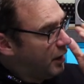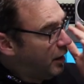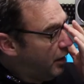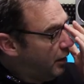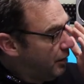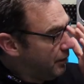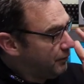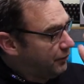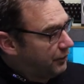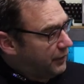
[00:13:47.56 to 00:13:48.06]

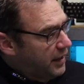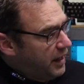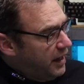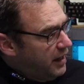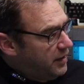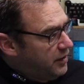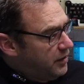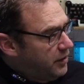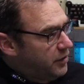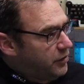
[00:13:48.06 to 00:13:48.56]
Oh,
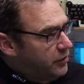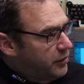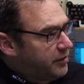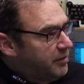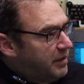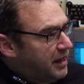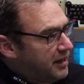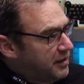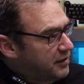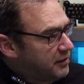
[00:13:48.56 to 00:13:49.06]
and it
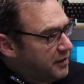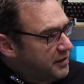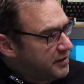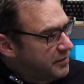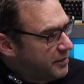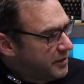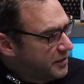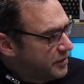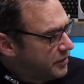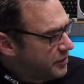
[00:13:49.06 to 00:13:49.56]
automatically
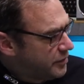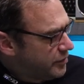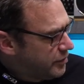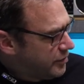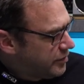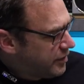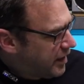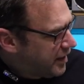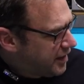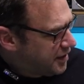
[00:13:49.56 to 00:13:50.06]
switched
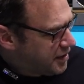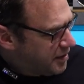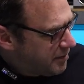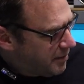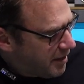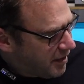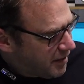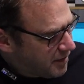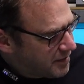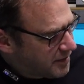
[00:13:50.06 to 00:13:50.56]
to
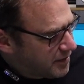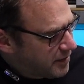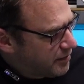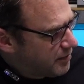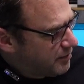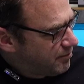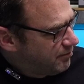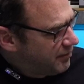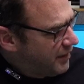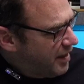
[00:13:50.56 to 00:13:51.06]
RGB.
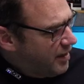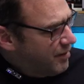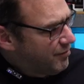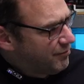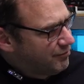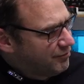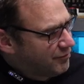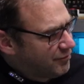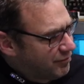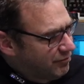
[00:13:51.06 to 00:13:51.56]
So yeah,
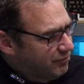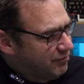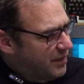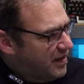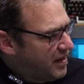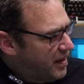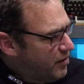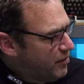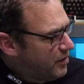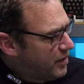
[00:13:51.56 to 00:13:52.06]

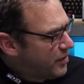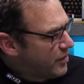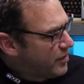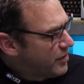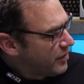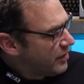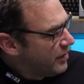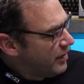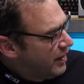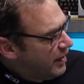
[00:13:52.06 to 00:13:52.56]
there we go.